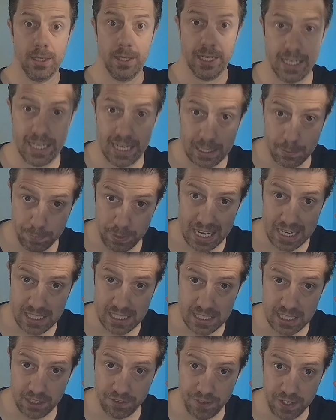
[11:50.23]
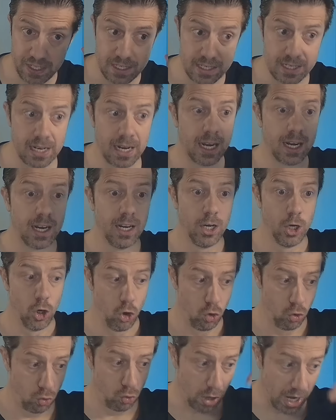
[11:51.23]
get plastic feedstock,
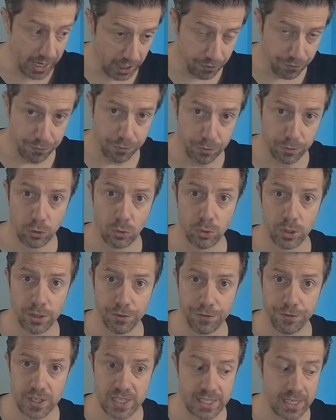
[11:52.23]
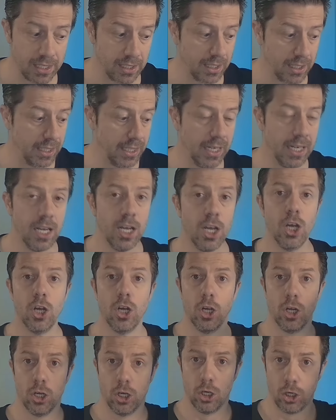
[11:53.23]
run it through the facility,
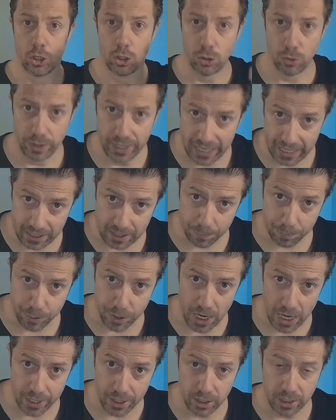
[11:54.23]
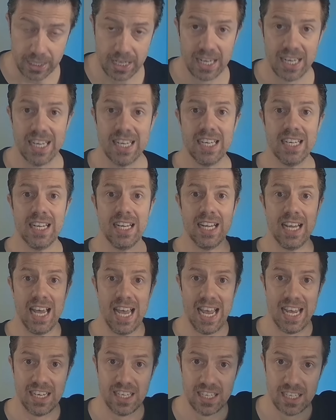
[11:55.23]
create a product,
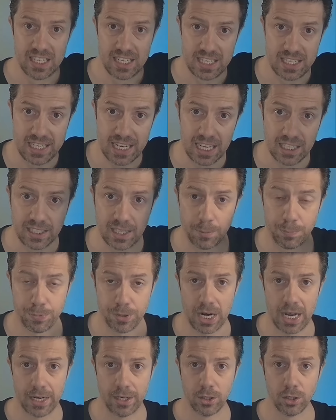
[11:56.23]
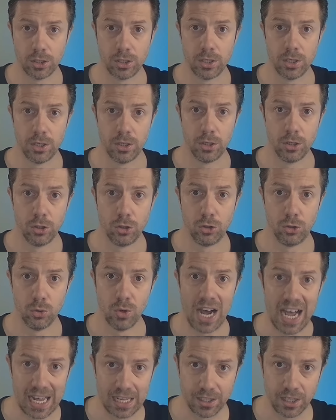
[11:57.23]
and sell that product to
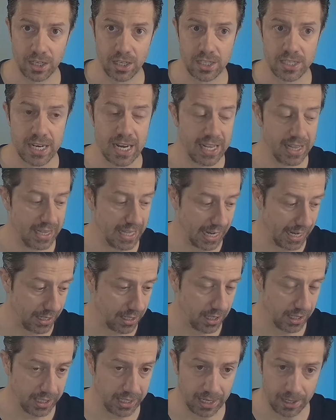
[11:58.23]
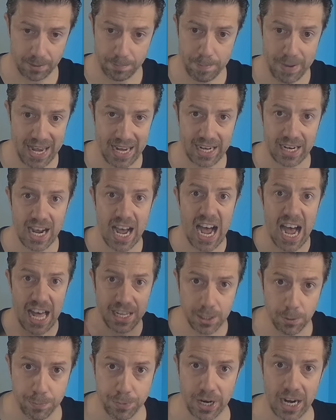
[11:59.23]
others that can make
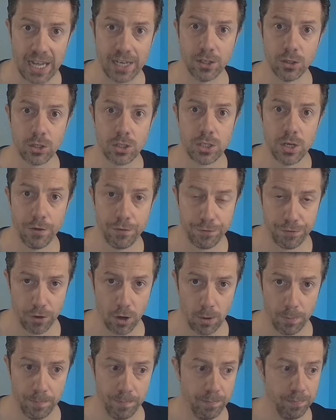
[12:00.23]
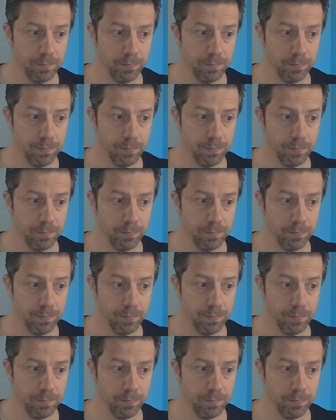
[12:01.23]
other products from.